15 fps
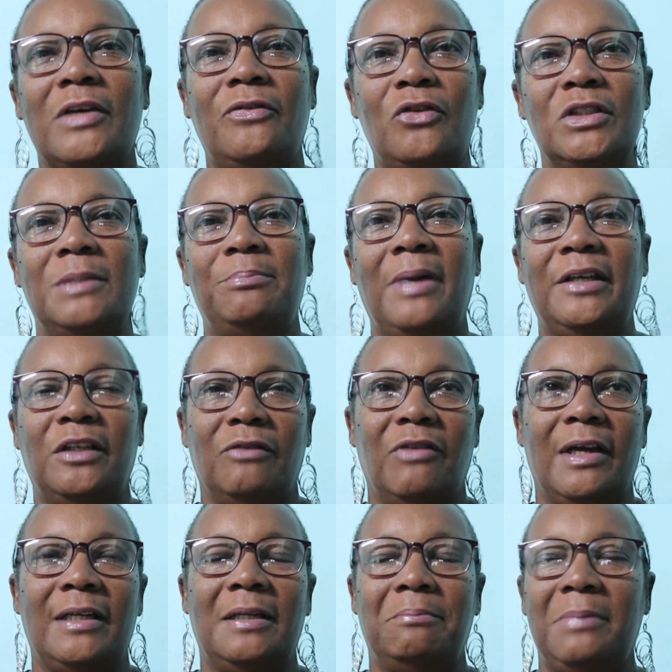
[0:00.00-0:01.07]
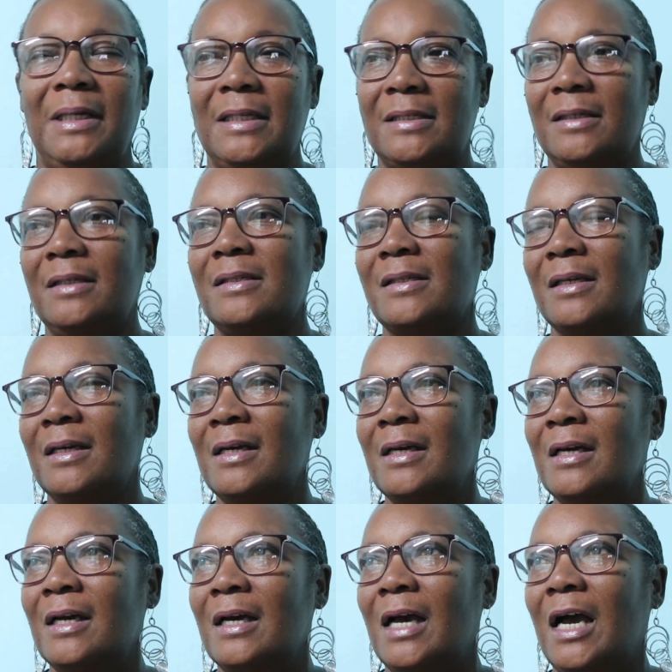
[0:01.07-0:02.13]
afford to buy it on a regular basis
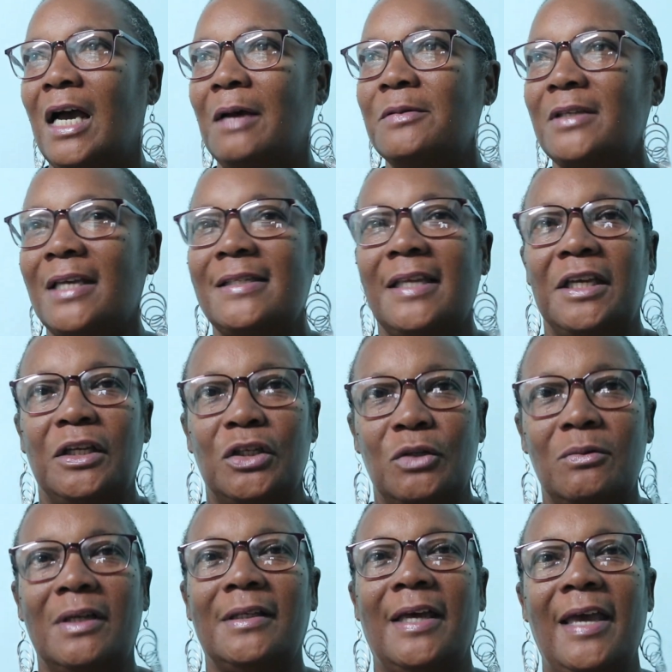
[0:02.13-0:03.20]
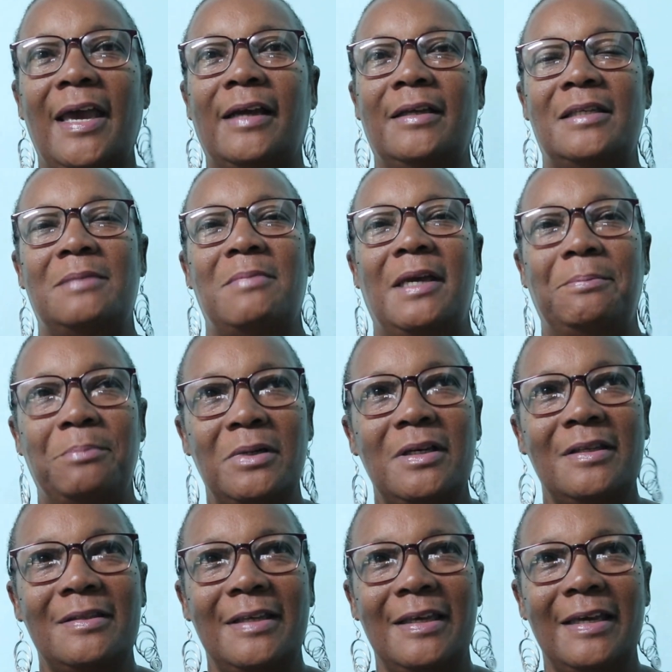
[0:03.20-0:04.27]
um, I said, you know what, heck, it's my
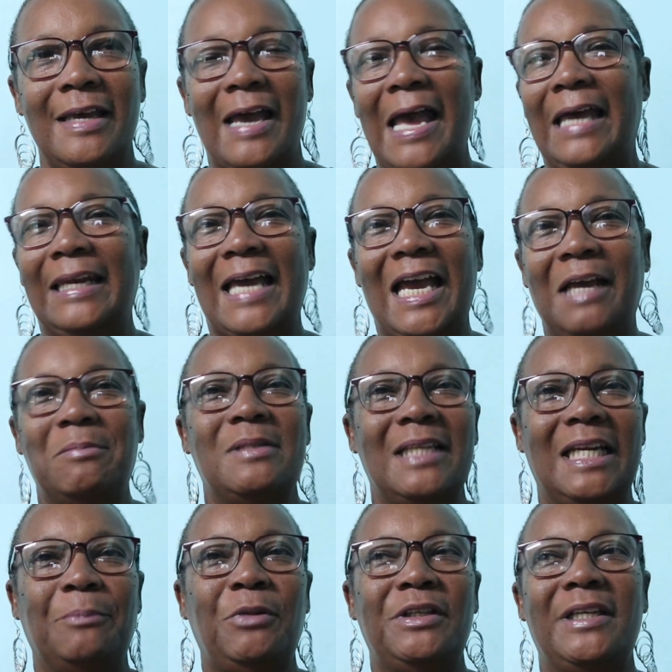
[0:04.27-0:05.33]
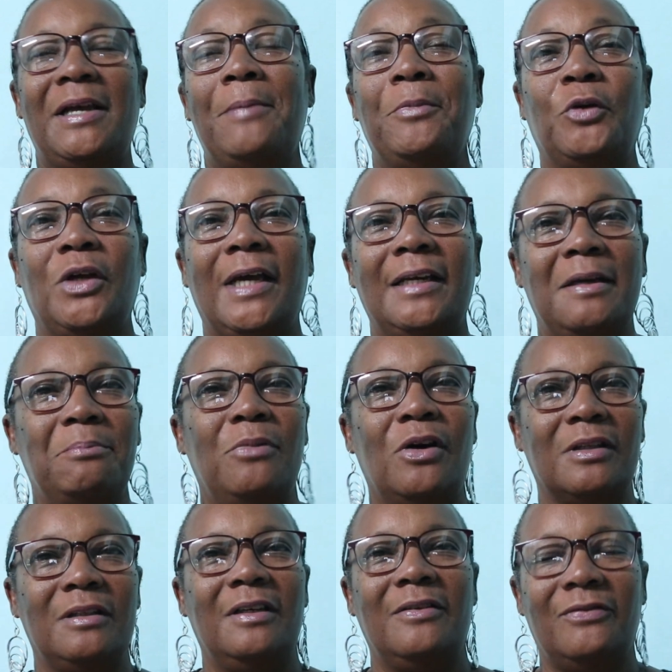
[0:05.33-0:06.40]
birthday and I'm celebrating. I'm gonna get a
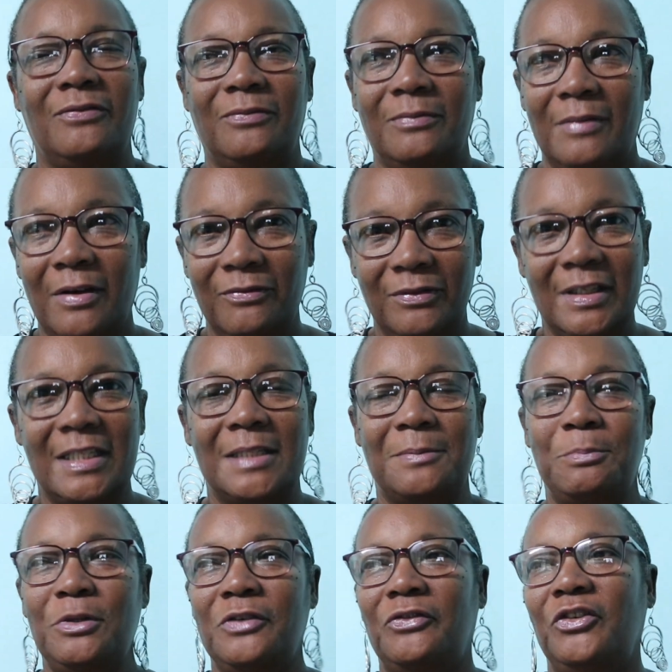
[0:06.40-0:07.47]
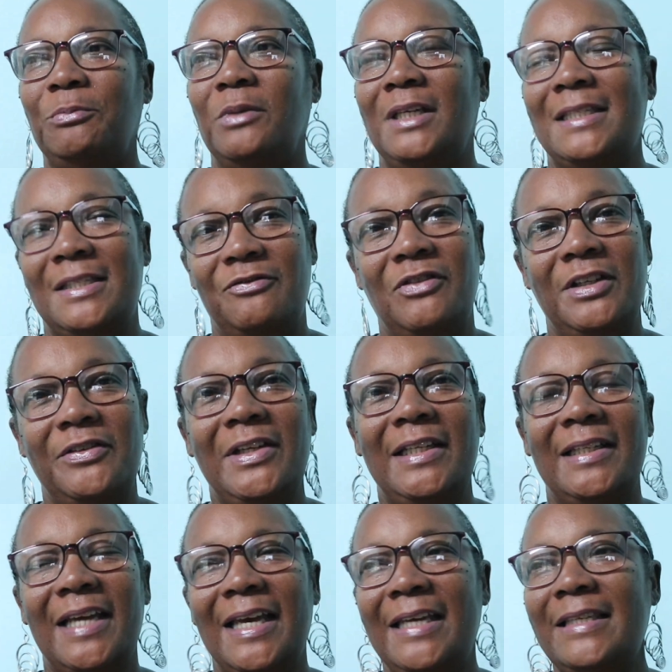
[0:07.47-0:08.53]
bottle of, of this perfume. It's really, really
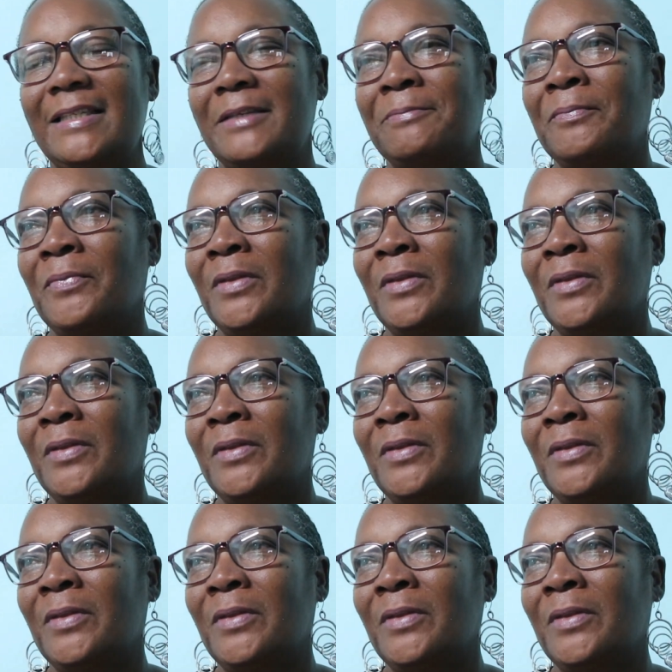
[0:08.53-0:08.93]
nice.